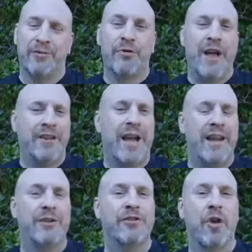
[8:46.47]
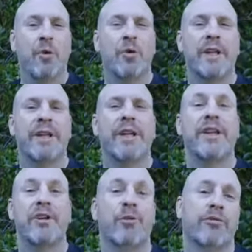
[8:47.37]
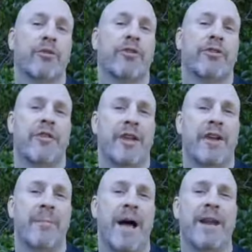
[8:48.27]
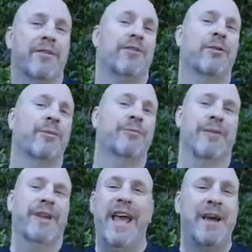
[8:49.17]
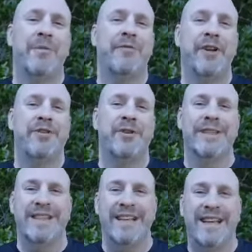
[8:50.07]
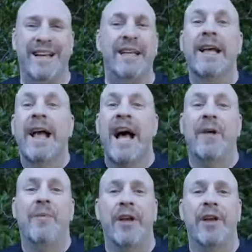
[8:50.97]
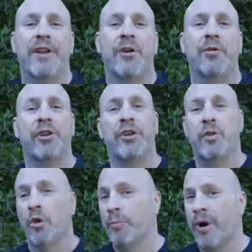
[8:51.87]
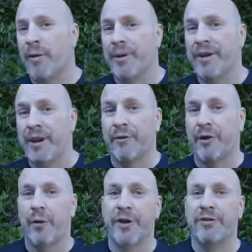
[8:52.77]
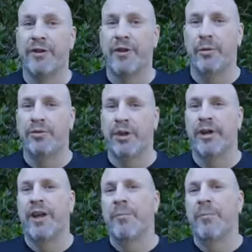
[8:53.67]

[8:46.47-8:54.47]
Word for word: So that's kind of a totally useless thing about it. So the camera feature eh, I'm not going to use it. You're probably never going to use it.